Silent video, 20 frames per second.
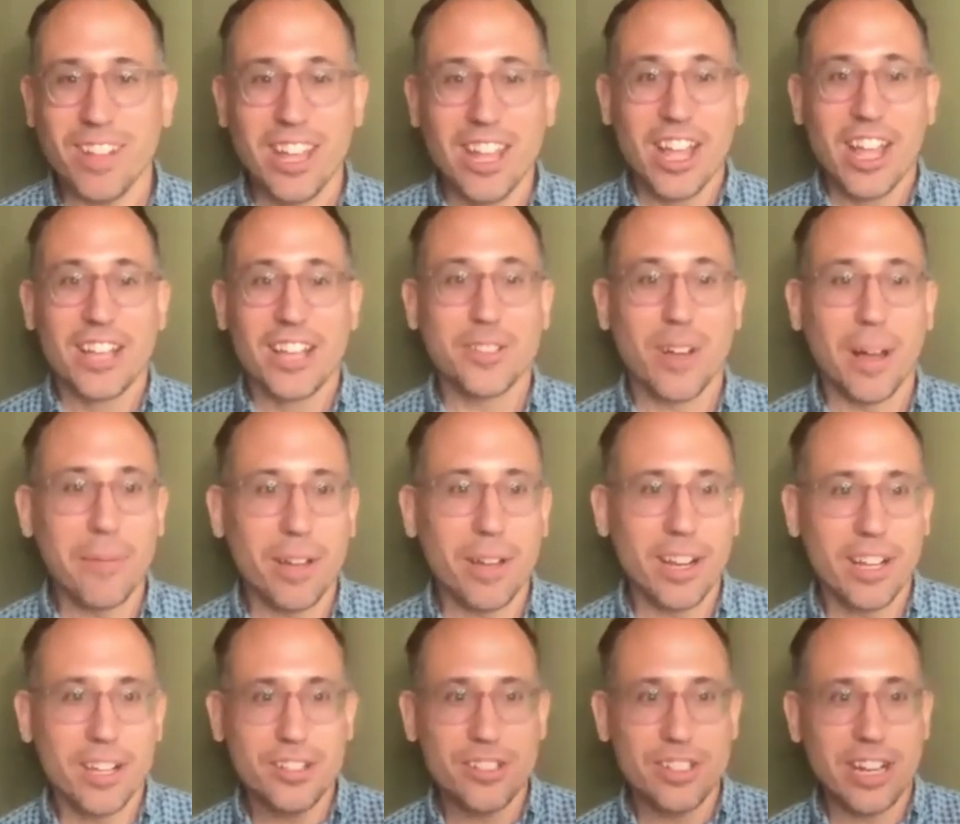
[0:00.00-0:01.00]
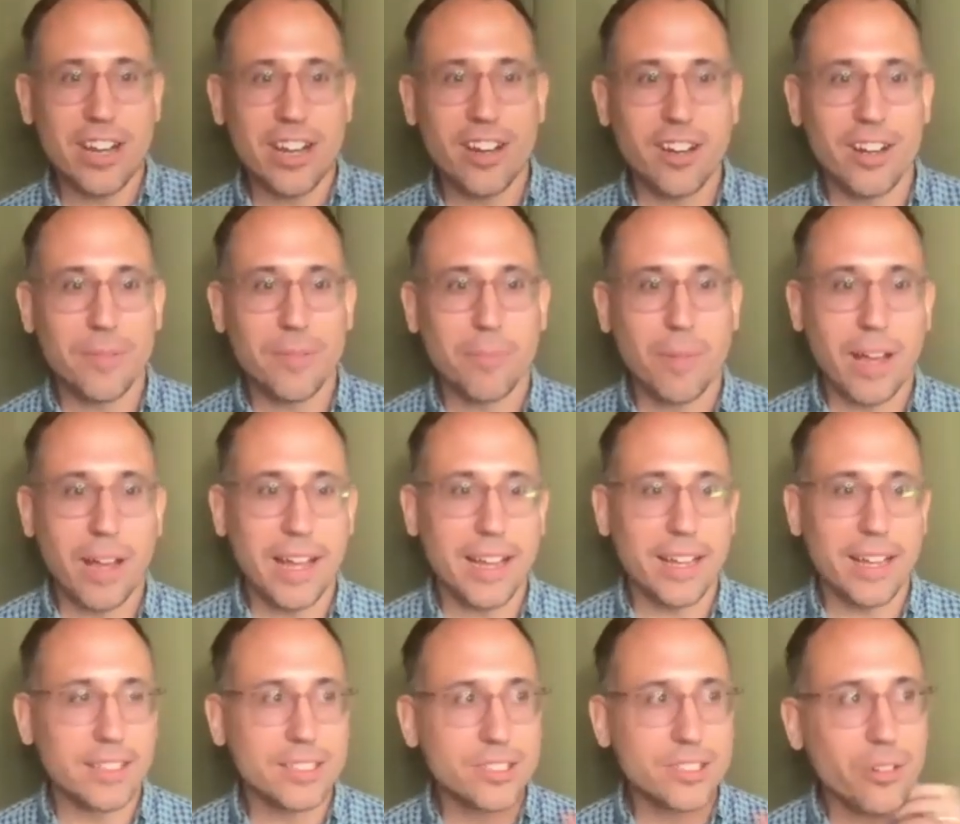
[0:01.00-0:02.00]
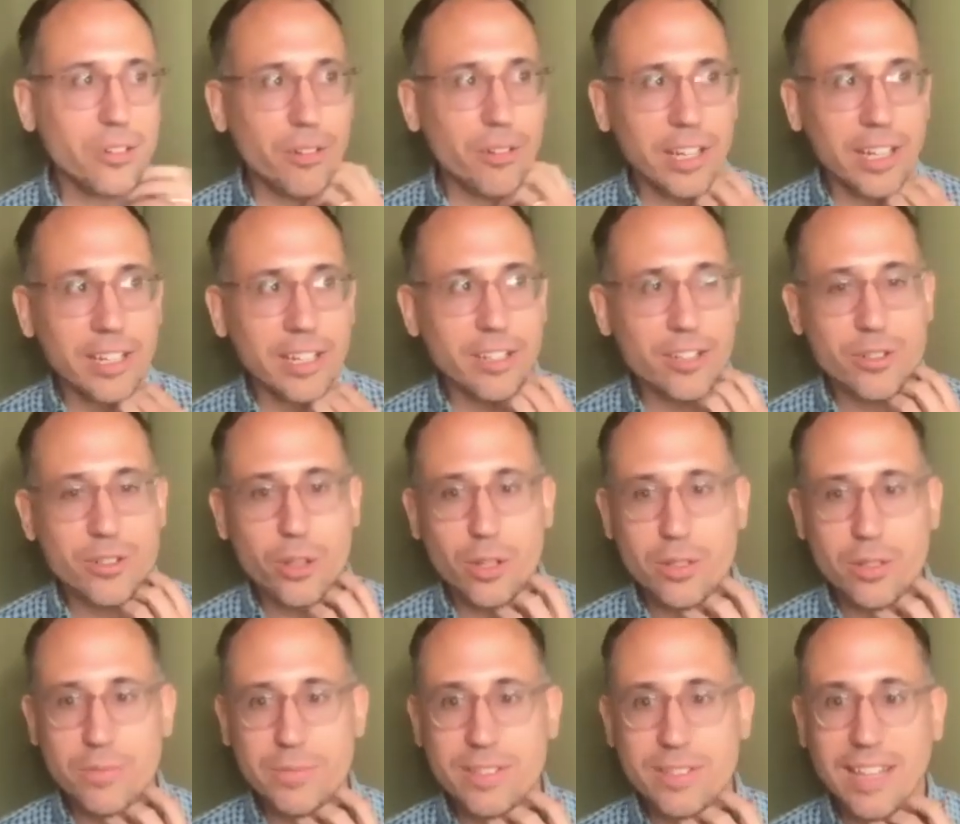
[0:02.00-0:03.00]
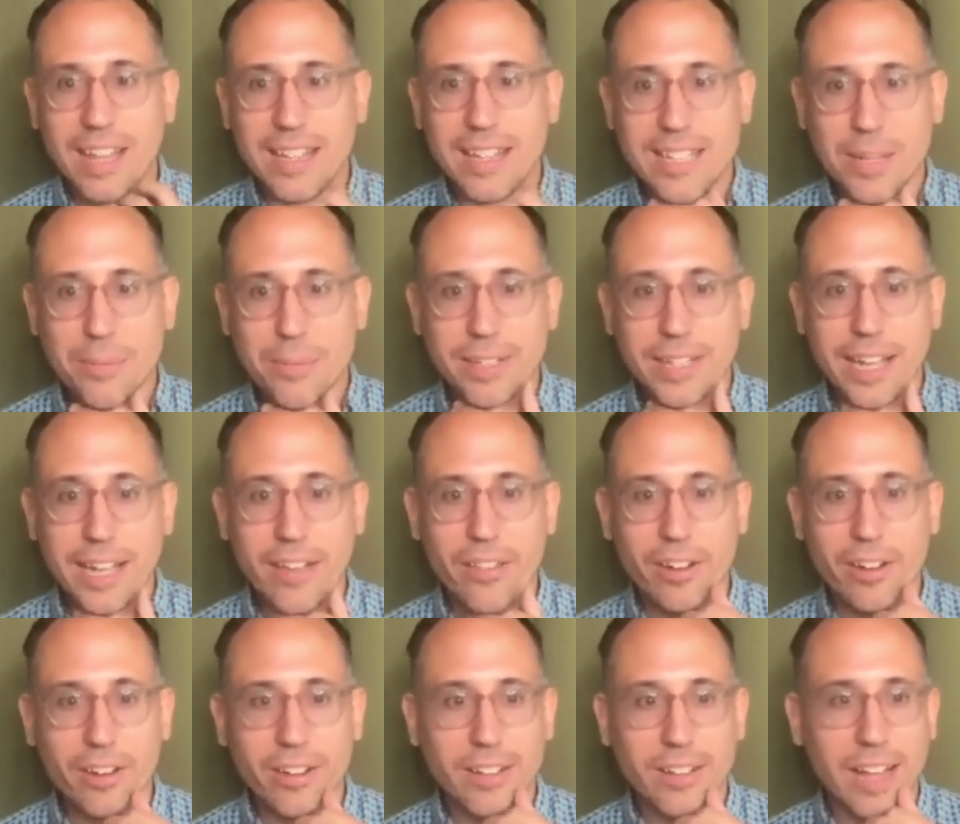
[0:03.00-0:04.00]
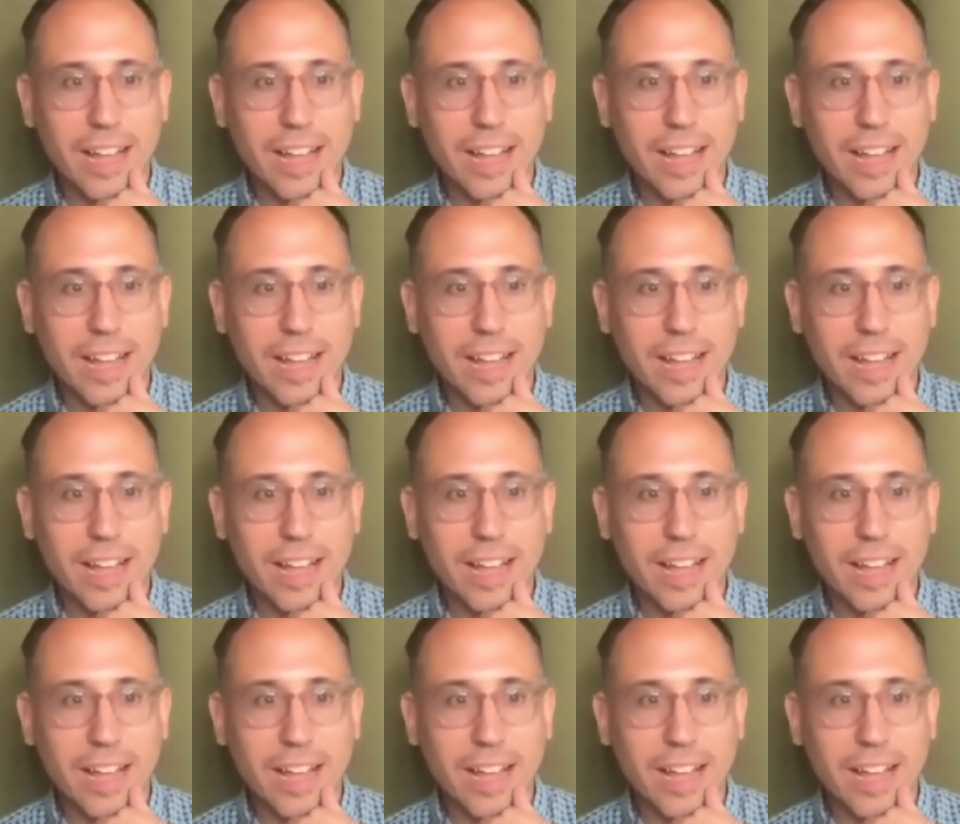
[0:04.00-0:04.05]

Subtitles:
So I'm going to share my screen to show you some slides I put together.